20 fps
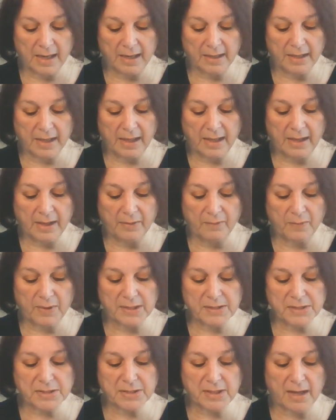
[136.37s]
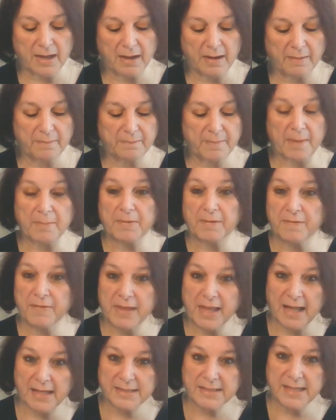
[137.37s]
he was a member of
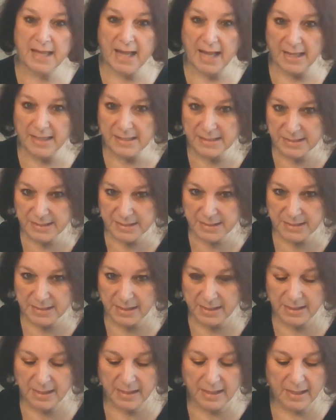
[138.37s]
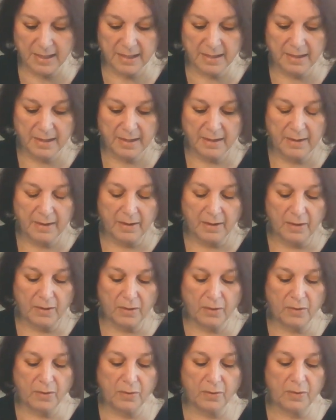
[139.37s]
the SS
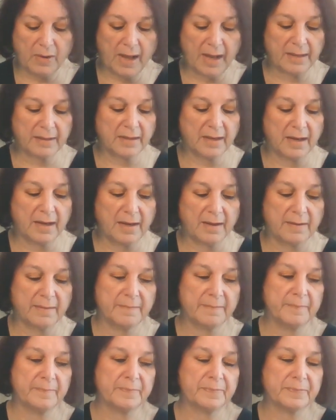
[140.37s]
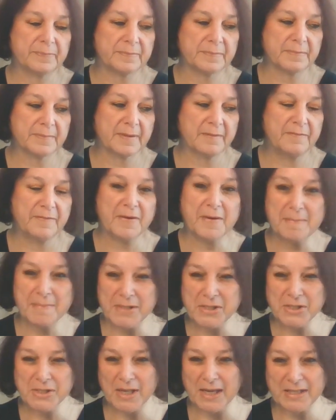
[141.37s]
who had a very
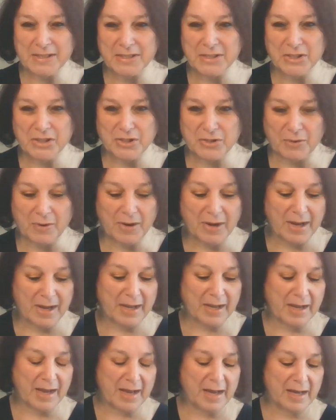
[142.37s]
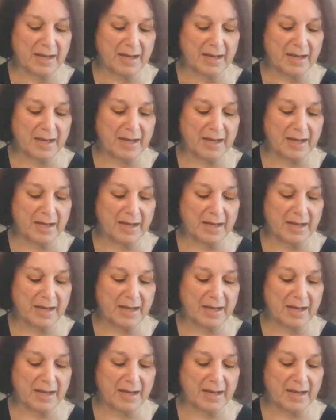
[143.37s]
much like DeJoy,